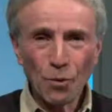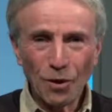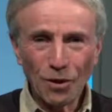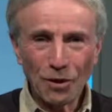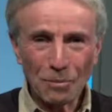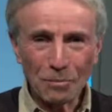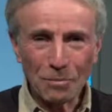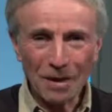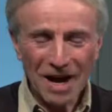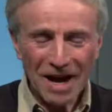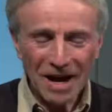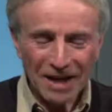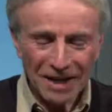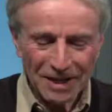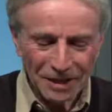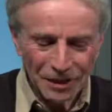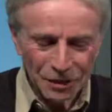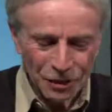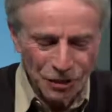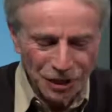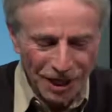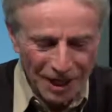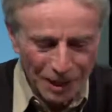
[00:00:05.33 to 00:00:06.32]
Welcome back. It
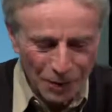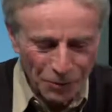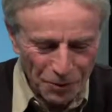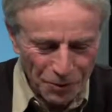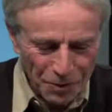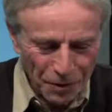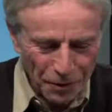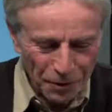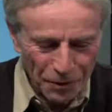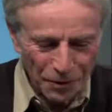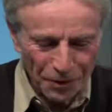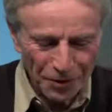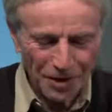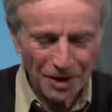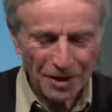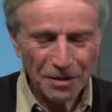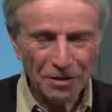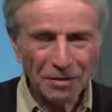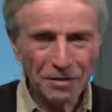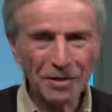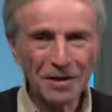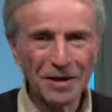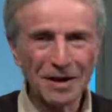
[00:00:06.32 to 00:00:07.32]
is January the
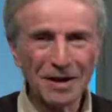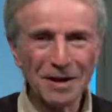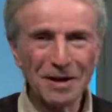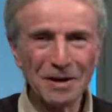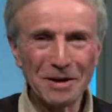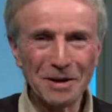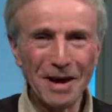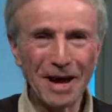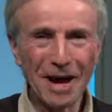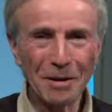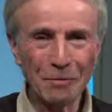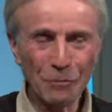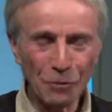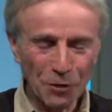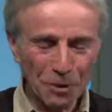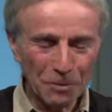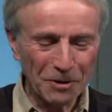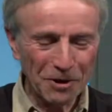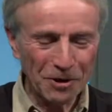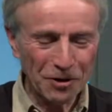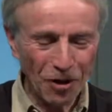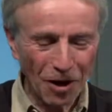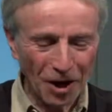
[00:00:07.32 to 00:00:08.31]
30th. Uh, I'm going to
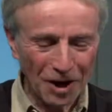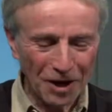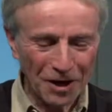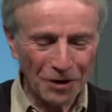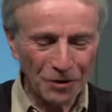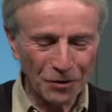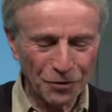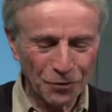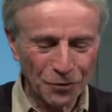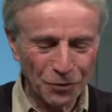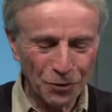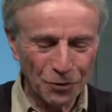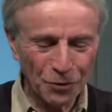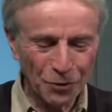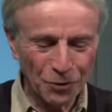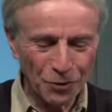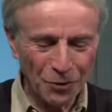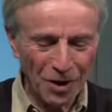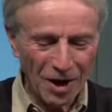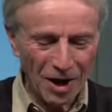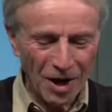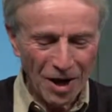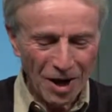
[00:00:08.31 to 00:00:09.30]
be talking
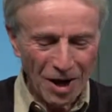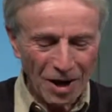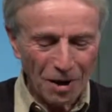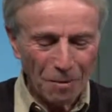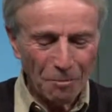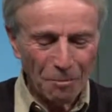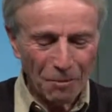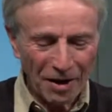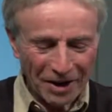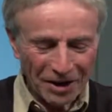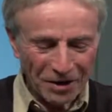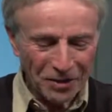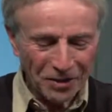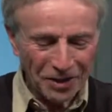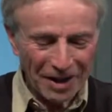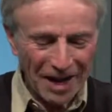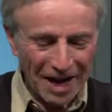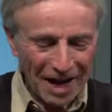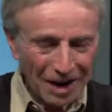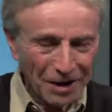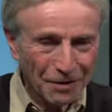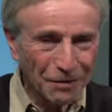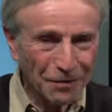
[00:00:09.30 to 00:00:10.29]
to Michael
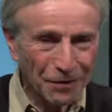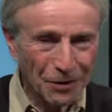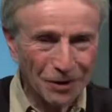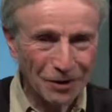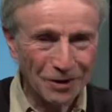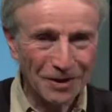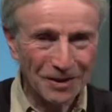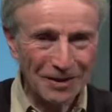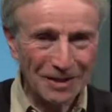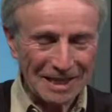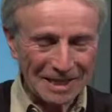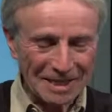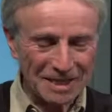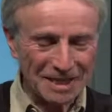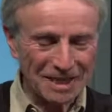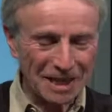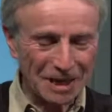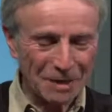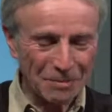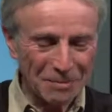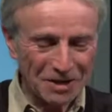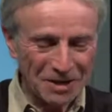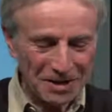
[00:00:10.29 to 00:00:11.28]
Eckford in this
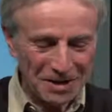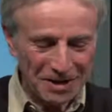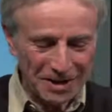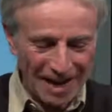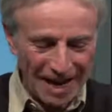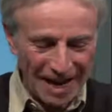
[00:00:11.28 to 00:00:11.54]
segment.